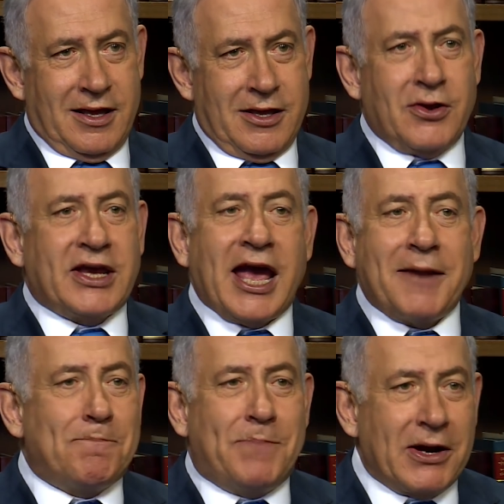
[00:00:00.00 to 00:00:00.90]
You
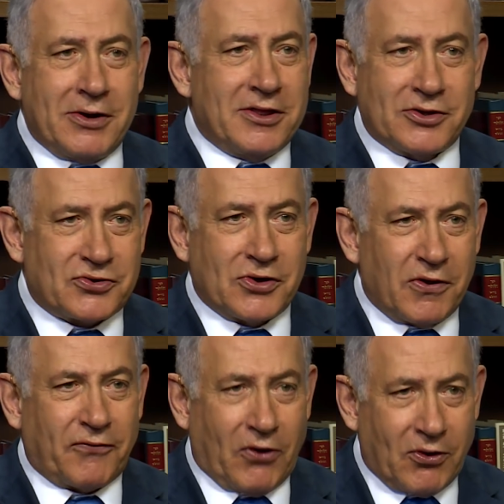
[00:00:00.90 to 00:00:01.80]
can't bury the
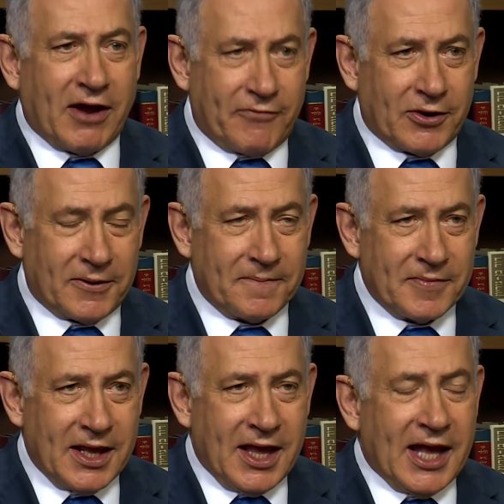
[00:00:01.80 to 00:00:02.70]
truth forever.
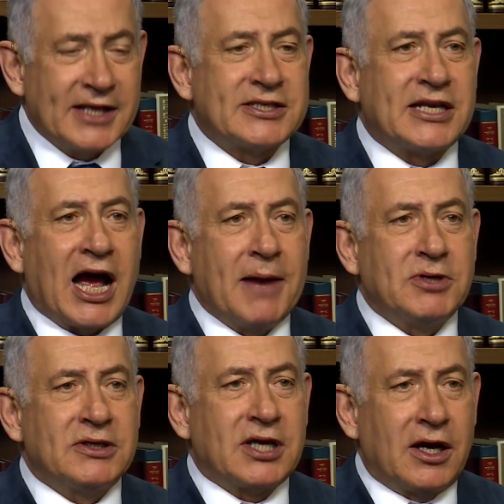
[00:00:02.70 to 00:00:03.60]
It's time
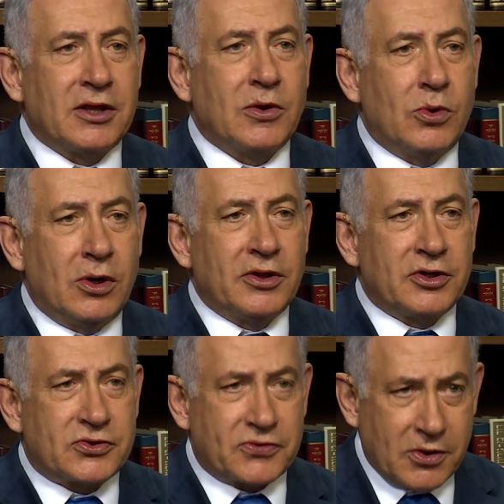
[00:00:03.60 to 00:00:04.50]
to tell the world the
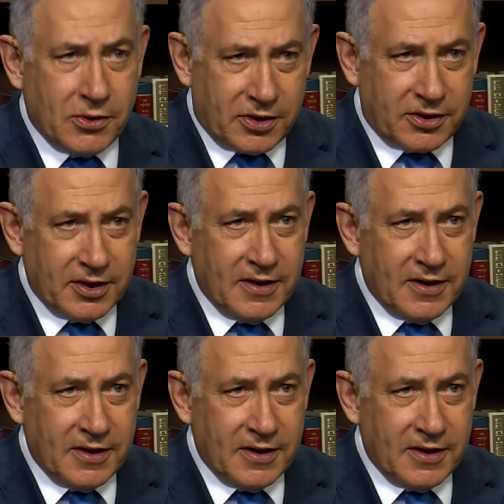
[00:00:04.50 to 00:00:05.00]
truth.